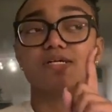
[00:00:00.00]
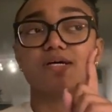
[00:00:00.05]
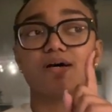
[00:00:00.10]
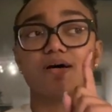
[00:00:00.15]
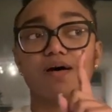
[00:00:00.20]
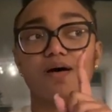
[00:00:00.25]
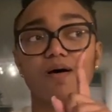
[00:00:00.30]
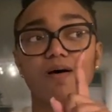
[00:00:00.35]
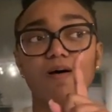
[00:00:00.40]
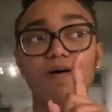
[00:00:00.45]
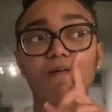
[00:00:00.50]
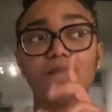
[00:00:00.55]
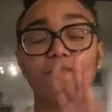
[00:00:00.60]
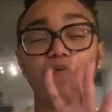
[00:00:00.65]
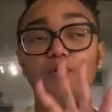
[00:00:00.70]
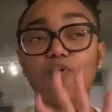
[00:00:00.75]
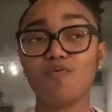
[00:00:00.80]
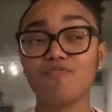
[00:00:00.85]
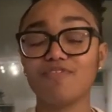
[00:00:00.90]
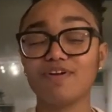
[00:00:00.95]

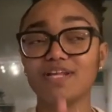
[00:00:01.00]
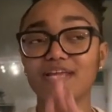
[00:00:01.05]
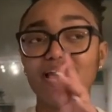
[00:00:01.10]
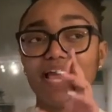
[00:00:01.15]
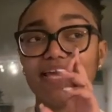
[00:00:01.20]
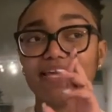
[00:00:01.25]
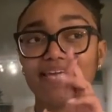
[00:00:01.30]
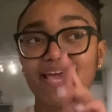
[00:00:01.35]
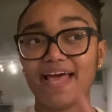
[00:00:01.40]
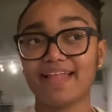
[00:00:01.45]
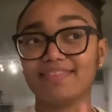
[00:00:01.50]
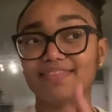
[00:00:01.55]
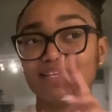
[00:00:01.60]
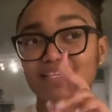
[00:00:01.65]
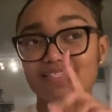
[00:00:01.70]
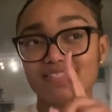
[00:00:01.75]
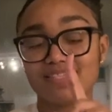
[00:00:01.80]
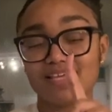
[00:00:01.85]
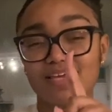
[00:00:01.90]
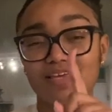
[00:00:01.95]
Hopefully I get
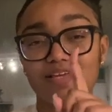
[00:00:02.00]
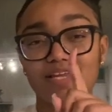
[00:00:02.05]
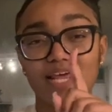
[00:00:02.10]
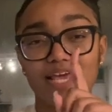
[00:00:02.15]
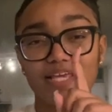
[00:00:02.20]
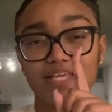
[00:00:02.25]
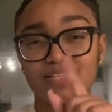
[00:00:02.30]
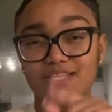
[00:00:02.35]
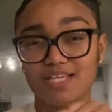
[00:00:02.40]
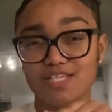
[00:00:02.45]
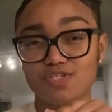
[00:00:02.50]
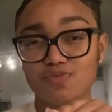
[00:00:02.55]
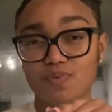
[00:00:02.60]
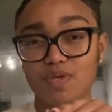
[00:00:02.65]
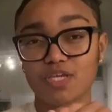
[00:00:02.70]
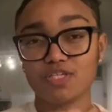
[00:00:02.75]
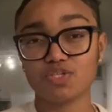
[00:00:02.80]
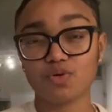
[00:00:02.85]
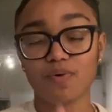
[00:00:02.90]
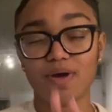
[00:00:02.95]
this thing like this
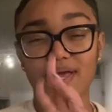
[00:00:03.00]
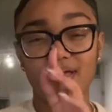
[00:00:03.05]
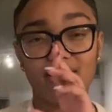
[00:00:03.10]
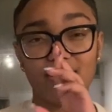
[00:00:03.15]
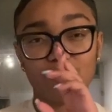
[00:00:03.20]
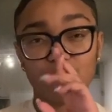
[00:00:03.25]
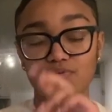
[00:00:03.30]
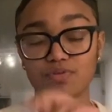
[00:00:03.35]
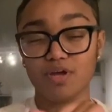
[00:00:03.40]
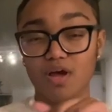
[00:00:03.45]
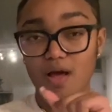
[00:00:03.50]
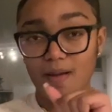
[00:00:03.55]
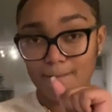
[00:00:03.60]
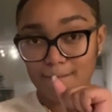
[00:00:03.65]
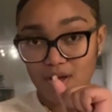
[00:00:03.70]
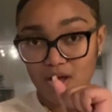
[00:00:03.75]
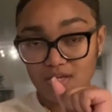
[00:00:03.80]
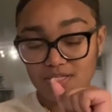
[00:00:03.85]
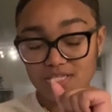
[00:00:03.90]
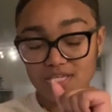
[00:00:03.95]
week so I can do the
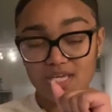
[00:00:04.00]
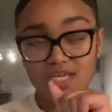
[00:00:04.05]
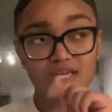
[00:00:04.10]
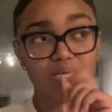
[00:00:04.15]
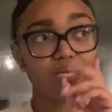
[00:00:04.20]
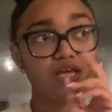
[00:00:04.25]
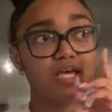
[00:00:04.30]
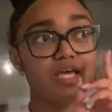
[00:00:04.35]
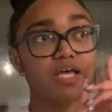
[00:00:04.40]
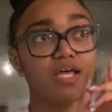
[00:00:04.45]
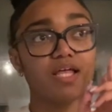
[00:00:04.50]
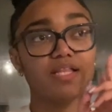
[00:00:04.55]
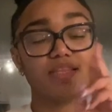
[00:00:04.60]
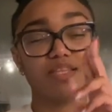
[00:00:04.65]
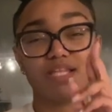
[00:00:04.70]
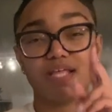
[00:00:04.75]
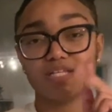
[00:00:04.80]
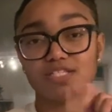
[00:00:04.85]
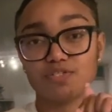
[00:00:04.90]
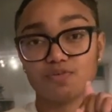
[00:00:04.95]
unboxing.
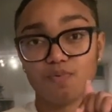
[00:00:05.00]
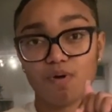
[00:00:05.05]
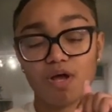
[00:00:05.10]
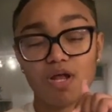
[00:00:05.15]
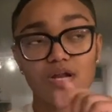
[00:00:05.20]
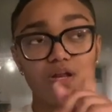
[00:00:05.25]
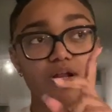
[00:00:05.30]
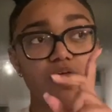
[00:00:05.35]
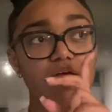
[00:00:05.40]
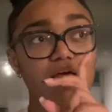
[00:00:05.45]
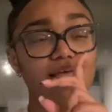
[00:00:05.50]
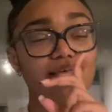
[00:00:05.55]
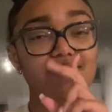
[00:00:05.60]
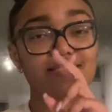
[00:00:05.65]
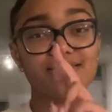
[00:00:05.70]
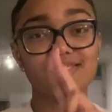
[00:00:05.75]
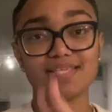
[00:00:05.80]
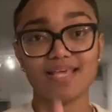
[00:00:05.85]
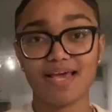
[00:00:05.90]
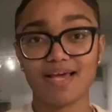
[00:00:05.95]
That's one.
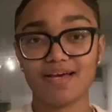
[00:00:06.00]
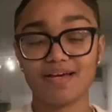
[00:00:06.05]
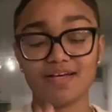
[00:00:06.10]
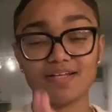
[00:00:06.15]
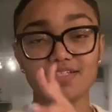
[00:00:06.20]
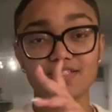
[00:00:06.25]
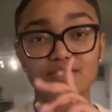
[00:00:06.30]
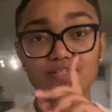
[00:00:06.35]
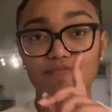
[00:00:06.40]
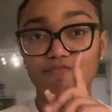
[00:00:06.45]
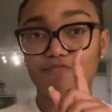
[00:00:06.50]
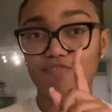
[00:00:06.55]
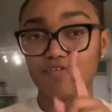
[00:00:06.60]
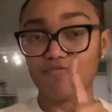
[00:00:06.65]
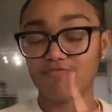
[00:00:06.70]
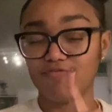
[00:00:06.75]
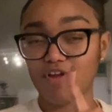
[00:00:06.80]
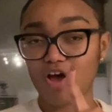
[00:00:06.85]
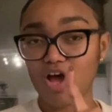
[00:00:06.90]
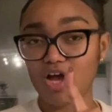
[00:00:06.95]
Second, for
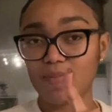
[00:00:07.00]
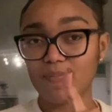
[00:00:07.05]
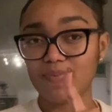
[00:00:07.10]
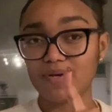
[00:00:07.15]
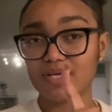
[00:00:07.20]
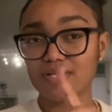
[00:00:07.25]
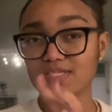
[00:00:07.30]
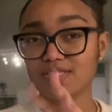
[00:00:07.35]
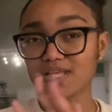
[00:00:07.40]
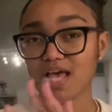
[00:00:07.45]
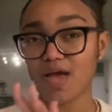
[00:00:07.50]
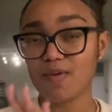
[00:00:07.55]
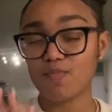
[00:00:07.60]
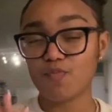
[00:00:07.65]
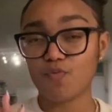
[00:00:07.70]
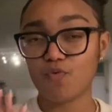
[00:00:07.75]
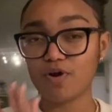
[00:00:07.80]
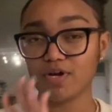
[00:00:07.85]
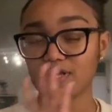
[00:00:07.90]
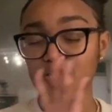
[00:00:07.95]
Vlogmas, I'm
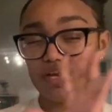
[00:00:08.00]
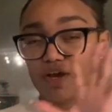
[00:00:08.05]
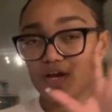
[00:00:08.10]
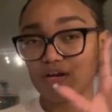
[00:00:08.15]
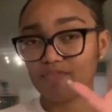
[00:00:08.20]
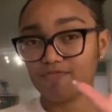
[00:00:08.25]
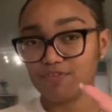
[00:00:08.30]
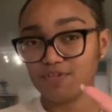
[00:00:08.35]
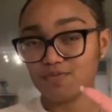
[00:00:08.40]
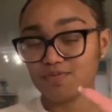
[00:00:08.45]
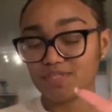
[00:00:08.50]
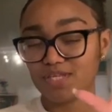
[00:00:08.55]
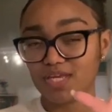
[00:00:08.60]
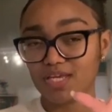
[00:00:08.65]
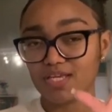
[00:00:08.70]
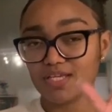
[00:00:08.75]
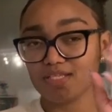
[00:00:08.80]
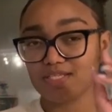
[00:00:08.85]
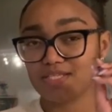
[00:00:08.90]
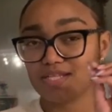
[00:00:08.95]
working on a few
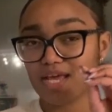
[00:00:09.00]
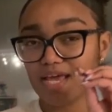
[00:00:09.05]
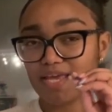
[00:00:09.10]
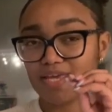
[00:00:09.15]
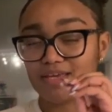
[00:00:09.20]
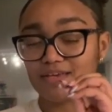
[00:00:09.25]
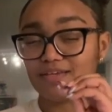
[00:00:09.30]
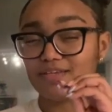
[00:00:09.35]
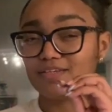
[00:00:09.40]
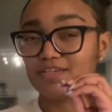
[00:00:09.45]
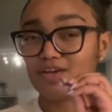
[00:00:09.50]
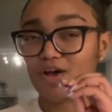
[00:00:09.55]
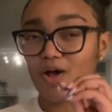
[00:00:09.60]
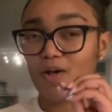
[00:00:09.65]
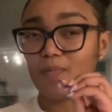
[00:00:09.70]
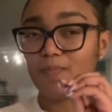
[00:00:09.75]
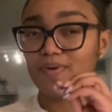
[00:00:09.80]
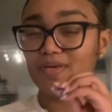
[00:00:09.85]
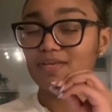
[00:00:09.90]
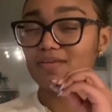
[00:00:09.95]
things, like
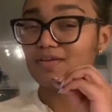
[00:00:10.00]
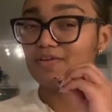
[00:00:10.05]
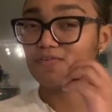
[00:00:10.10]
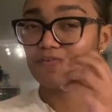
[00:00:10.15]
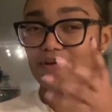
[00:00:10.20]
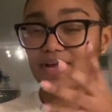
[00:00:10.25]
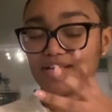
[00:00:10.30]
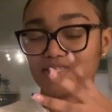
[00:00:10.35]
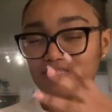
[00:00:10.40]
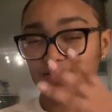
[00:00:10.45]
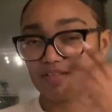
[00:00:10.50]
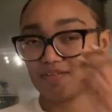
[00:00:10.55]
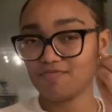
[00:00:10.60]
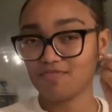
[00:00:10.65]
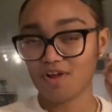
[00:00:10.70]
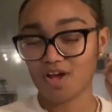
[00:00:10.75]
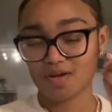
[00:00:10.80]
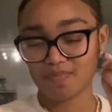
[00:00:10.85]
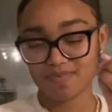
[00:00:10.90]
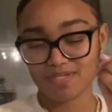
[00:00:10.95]
y'all being requesting the
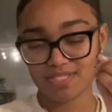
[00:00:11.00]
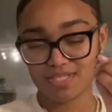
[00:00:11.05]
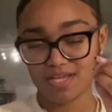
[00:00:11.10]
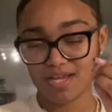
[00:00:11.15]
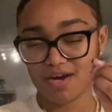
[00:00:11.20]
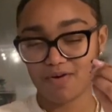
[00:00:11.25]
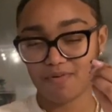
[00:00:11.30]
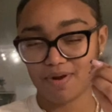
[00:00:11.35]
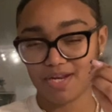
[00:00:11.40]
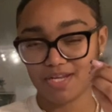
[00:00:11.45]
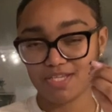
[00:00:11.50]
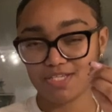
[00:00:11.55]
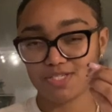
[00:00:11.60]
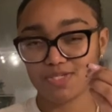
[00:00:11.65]
Vlogmas thing already.